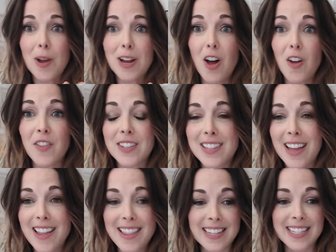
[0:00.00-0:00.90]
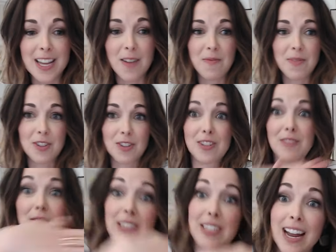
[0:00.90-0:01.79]
all of a sudden the tip just
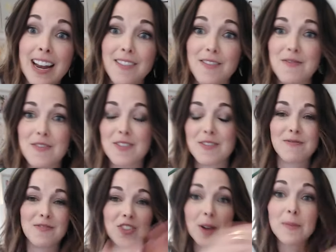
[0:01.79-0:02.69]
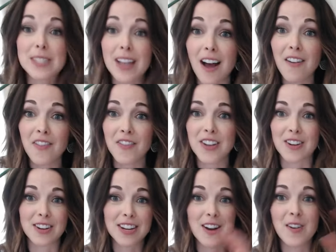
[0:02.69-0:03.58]
kind of jumps off,
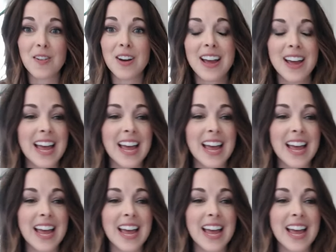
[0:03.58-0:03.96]
you know?